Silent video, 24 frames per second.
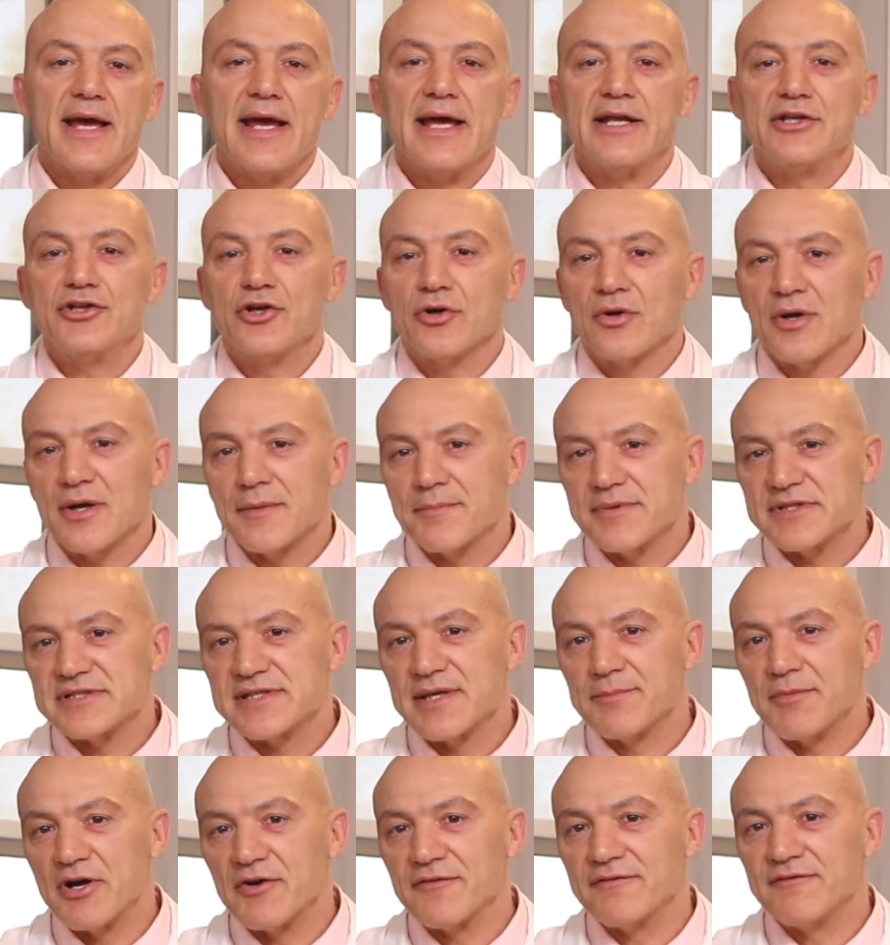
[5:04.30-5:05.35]
In Europe, it's
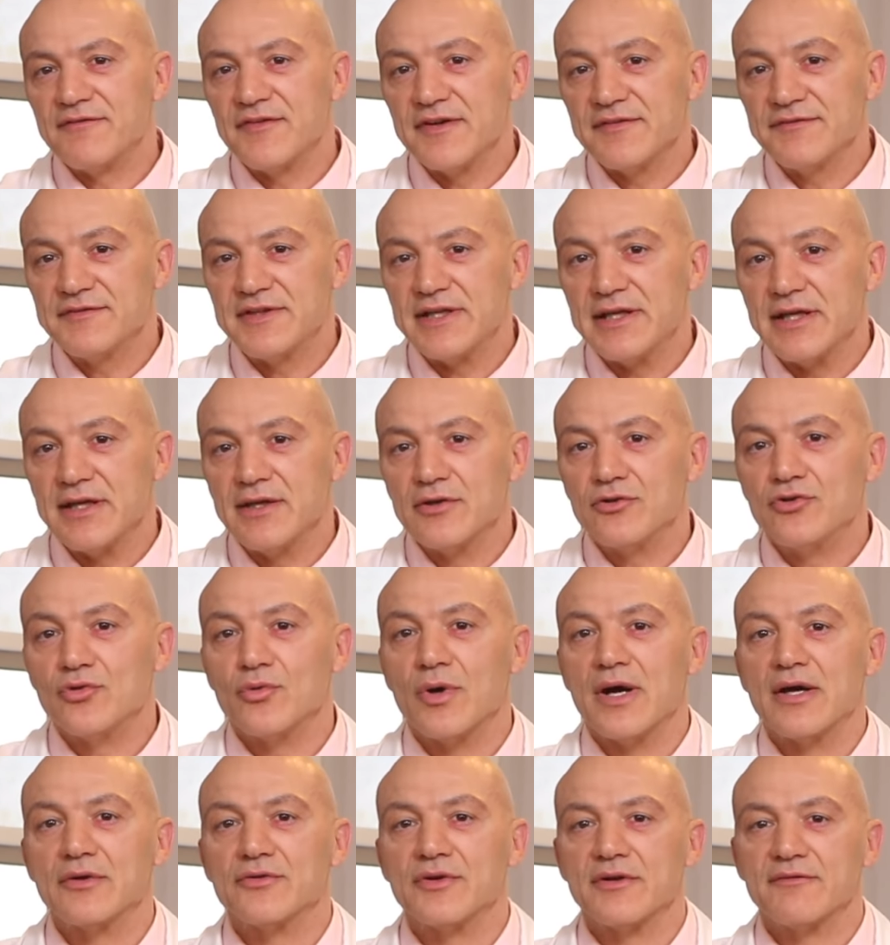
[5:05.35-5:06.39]
about 50 to
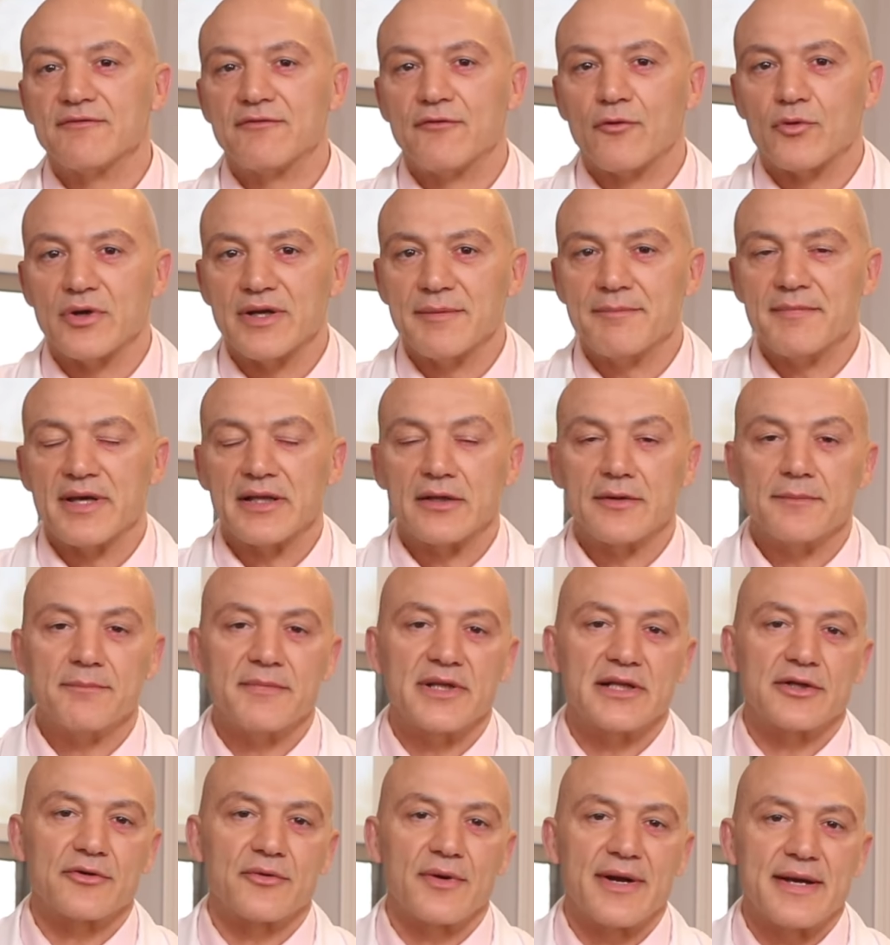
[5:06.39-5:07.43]
140
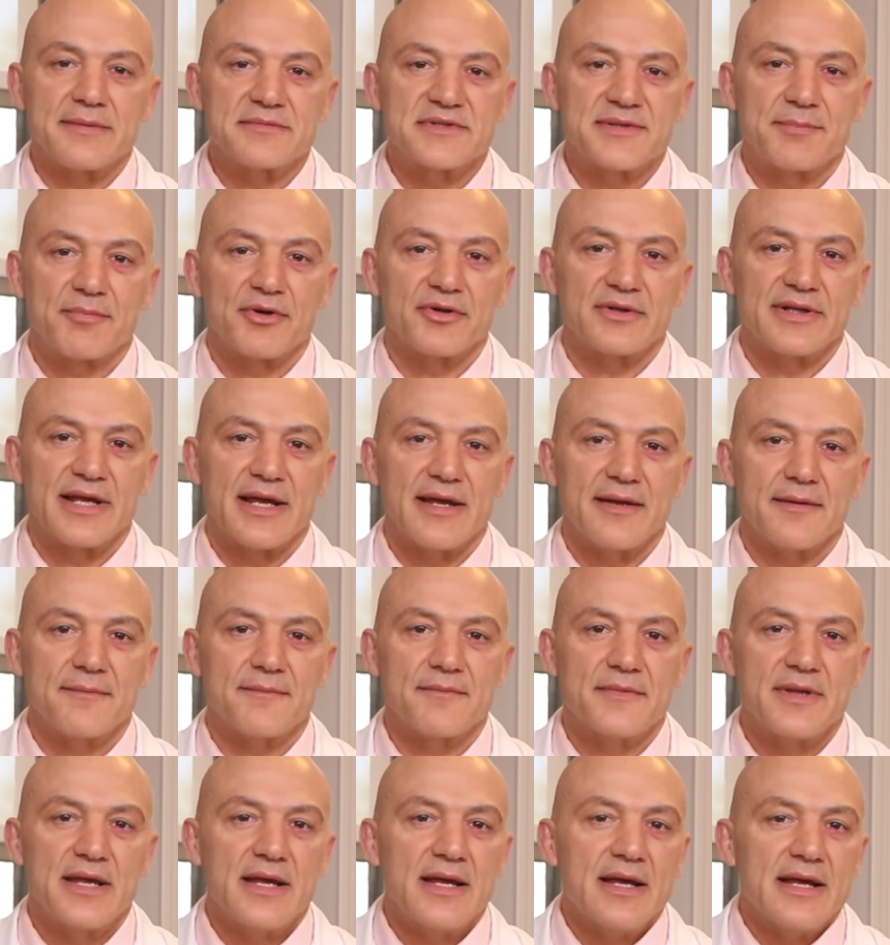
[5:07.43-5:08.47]
milligrams per day.
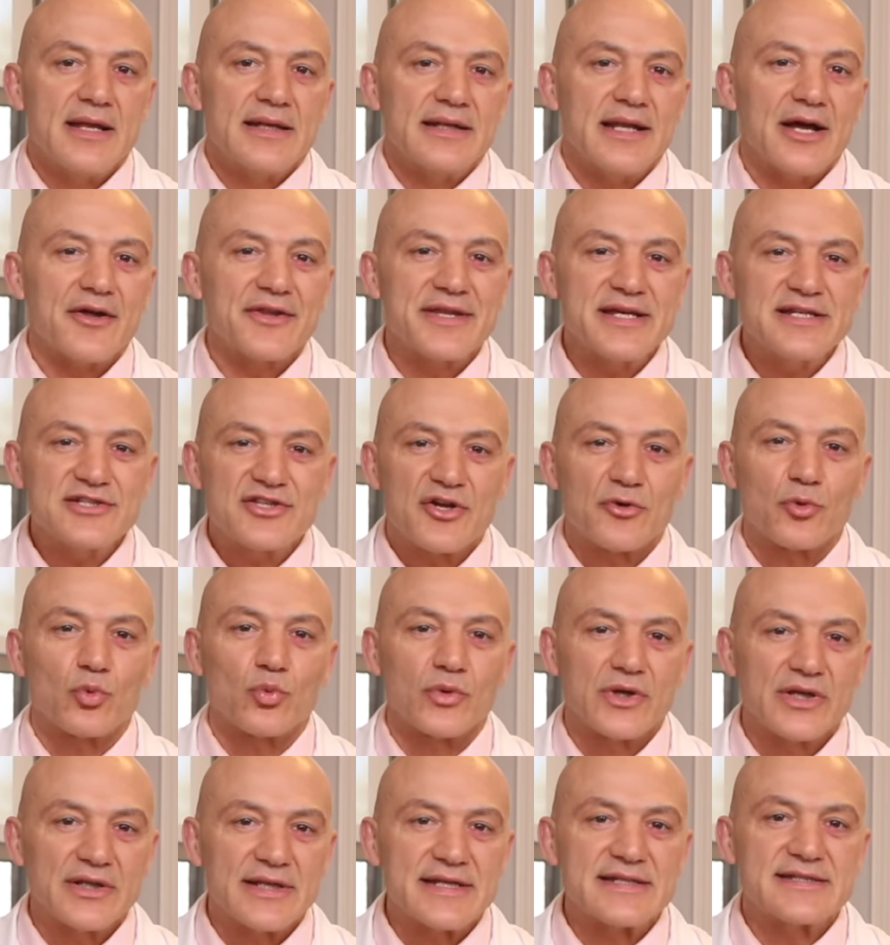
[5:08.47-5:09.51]
Now, these are
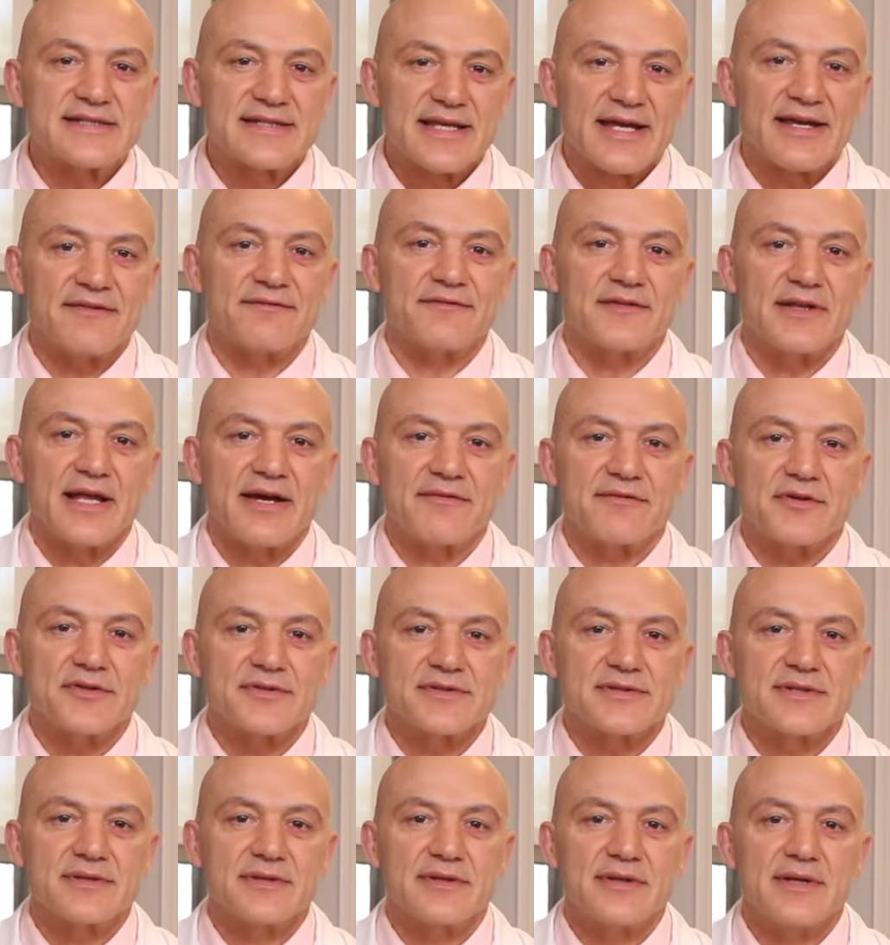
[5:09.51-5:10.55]
really safe
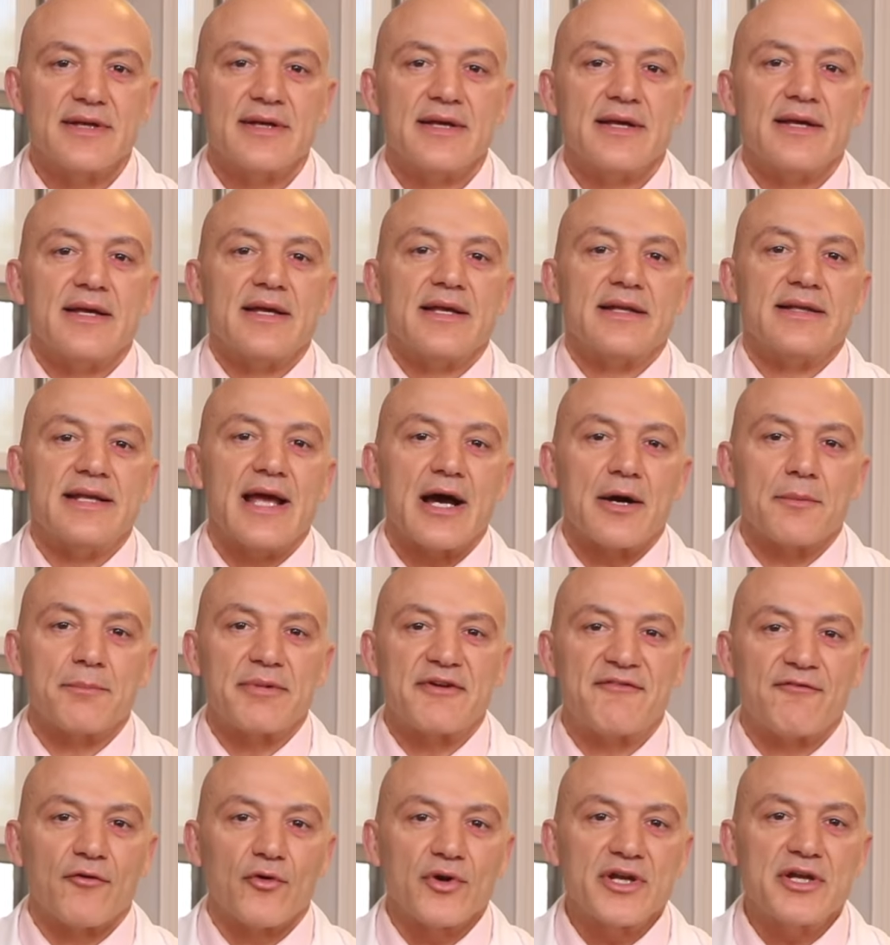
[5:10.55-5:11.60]
levels. Now,
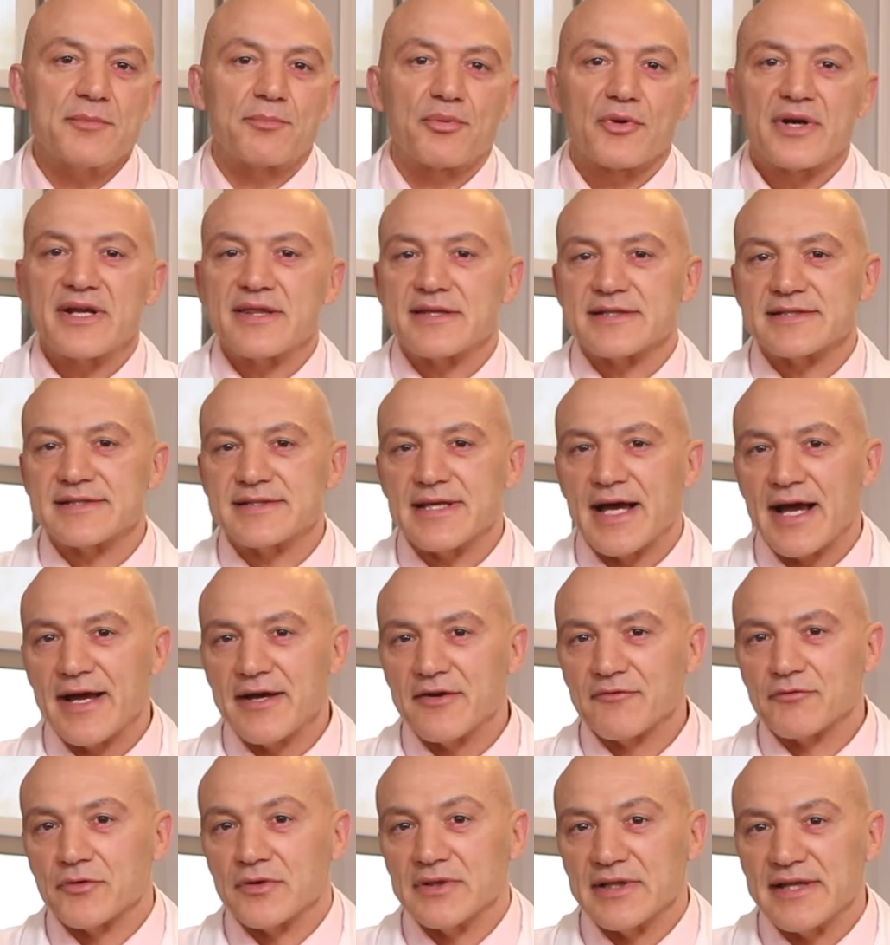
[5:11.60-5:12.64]
before you breathe a sigh
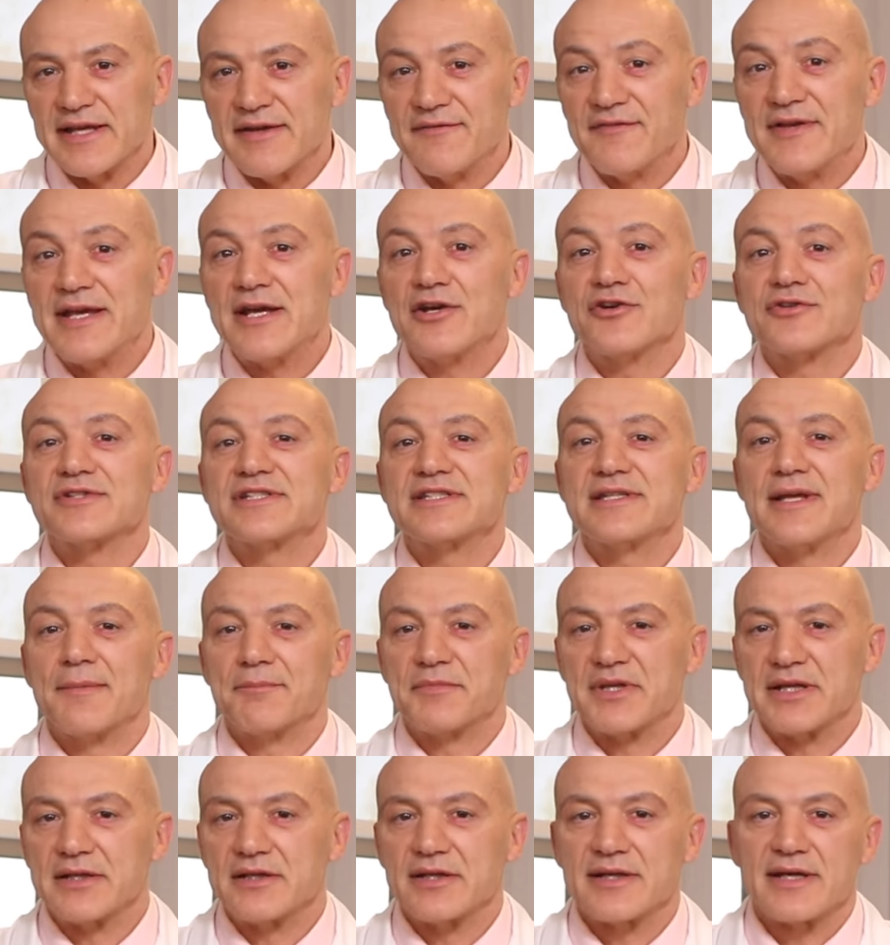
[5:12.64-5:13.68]
of relief, here's
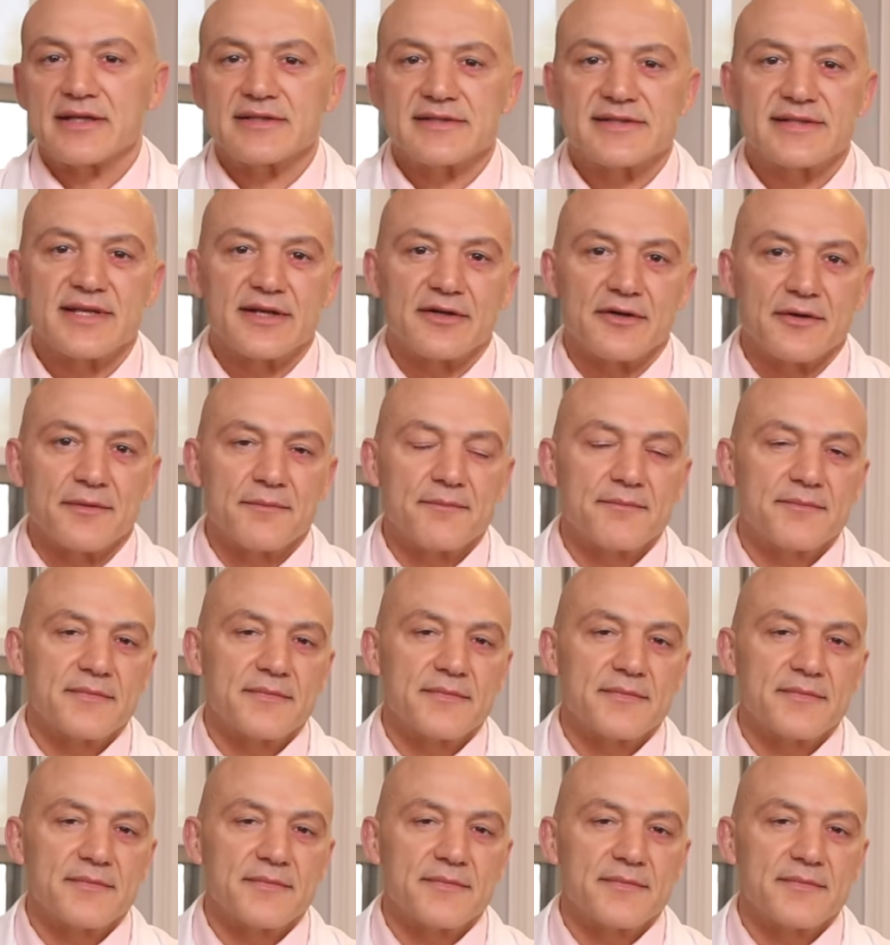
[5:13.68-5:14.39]
something to consider.